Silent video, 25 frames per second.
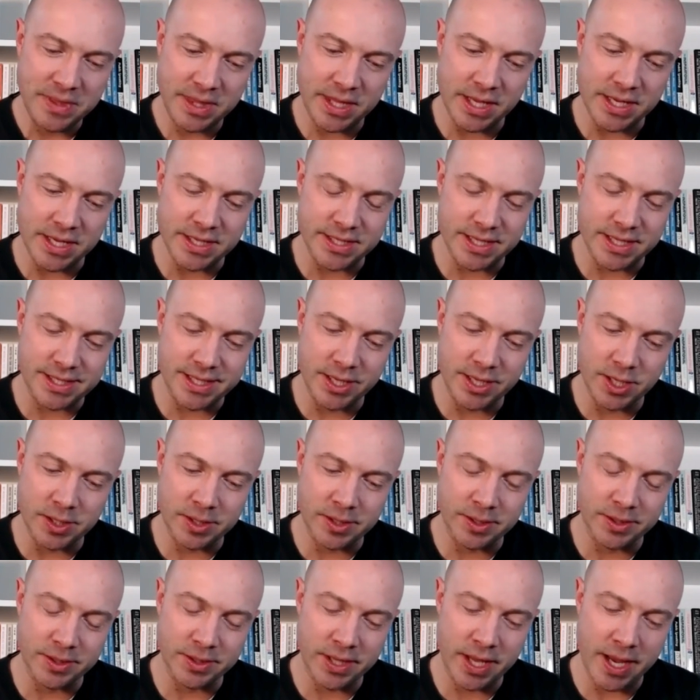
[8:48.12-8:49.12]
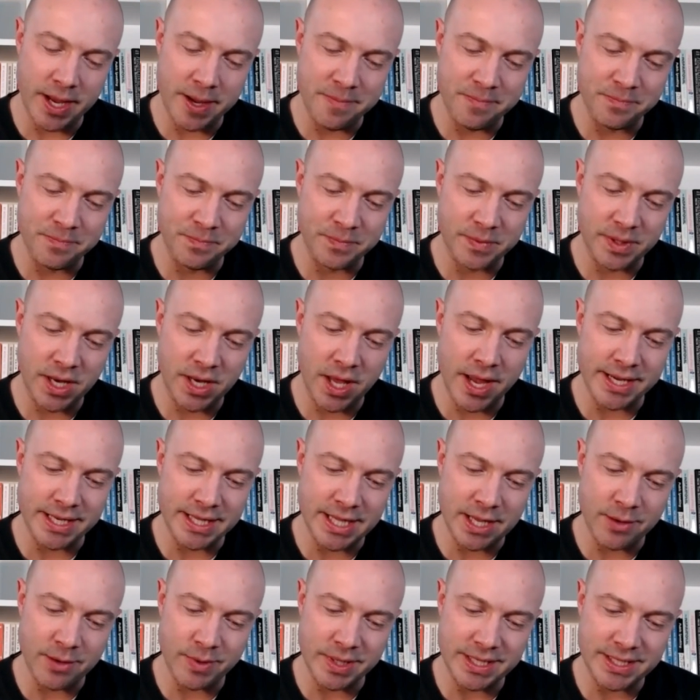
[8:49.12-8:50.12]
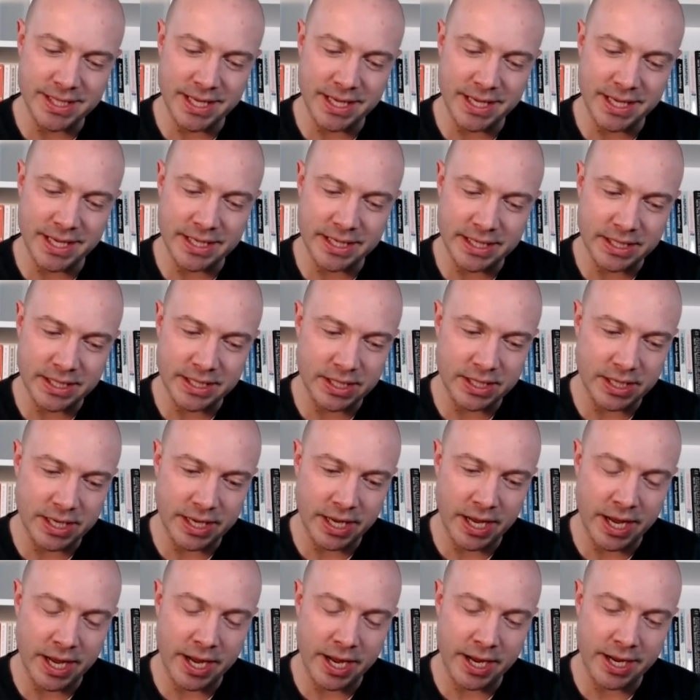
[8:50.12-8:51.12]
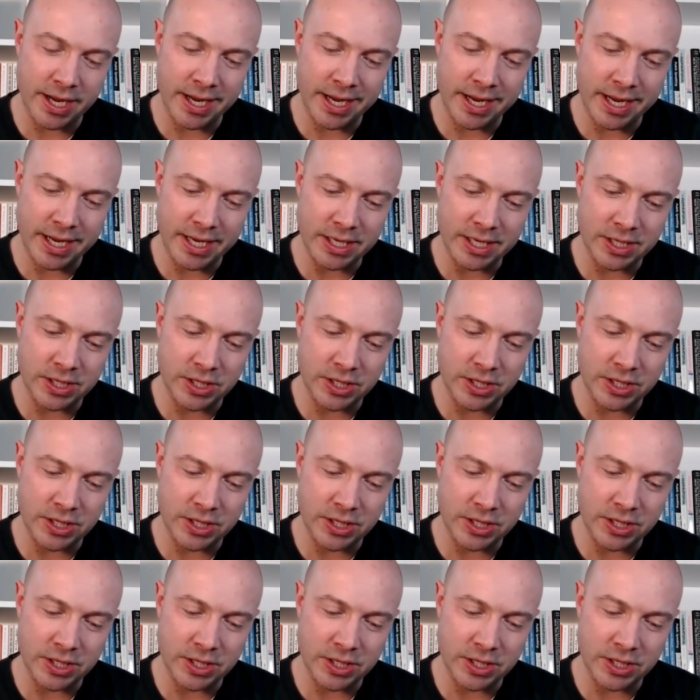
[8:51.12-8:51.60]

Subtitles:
there's this little line in there where you say